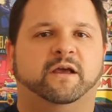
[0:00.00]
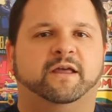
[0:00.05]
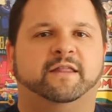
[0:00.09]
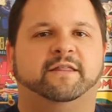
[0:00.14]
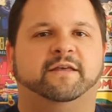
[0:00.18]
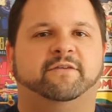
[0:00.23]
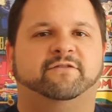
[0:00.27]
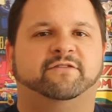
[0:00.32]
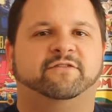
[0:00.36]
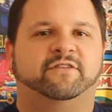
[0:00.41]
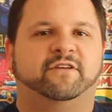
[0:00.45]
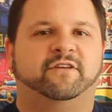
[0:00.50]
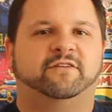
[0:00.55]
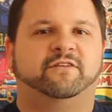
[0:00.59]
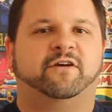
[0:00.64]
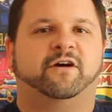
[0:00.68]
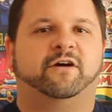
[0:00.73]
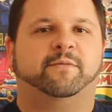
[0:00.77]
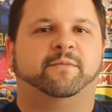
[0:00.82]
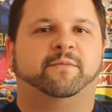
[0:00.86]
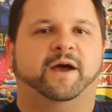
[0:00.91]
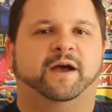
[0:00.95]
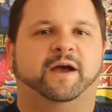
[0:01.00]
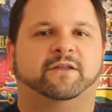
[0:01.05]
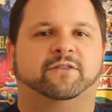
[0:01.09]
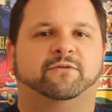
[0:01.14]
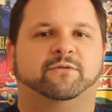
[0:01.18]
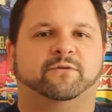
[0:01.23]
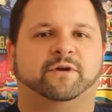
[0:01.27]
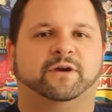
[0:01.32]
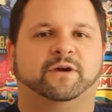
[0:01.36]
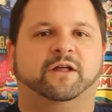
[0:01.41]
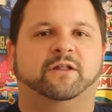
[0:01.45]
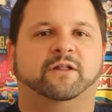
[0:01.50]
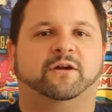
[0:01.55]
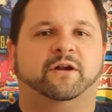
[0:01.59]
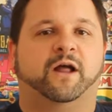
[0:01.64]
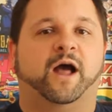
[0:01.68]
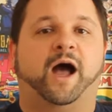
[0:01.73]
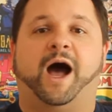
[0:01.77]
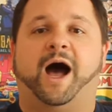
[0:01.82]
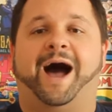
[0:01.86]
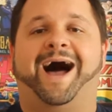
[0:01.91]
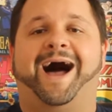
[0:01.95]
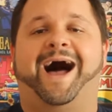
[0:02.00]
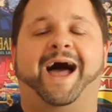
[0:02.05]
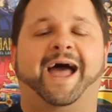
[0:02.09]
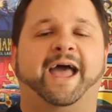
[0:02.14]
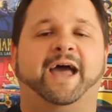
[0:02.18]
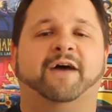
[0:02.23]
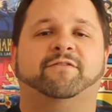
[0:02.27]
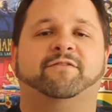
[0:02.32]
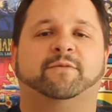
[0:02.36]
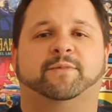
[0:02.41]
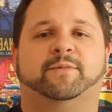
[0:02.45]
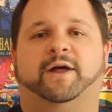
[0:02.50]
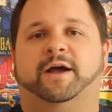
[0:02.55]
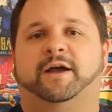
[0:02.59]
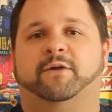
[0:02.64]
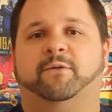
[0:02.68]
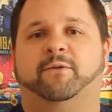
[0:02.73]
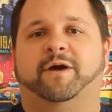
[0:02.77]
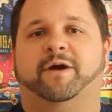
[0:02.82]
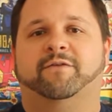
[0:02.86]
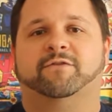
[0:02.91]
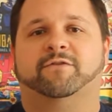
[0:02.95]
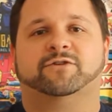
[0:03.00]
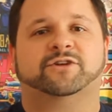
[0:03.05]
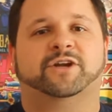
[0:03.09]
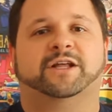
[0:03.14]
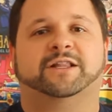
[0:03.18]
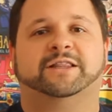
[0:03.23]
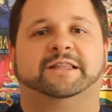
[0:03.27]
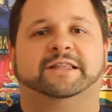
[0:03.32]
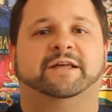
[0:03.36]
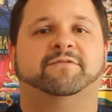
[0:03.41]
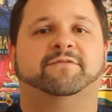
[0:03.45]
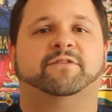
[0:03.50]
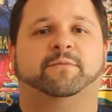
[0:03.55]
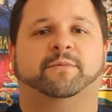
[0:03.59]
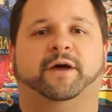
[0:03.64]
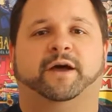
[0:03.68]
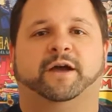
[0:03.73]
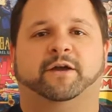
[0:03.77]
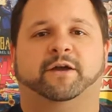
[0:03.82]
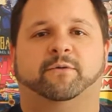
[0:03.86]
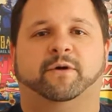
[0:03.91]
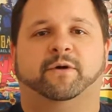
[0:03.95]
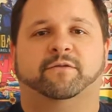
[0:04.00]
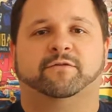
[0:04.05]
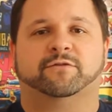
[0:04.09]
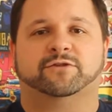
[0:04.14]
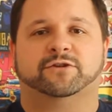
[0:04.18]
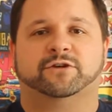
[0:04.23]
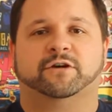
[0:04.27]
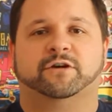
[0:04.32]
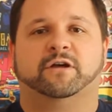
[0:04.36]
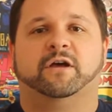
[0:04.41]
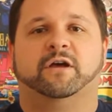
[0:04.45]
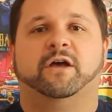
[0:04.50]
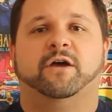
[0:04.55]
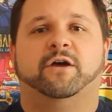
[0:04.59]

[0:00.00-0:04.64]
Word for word: and they've since gone back through and colored it i have the black and white version i love the black and white version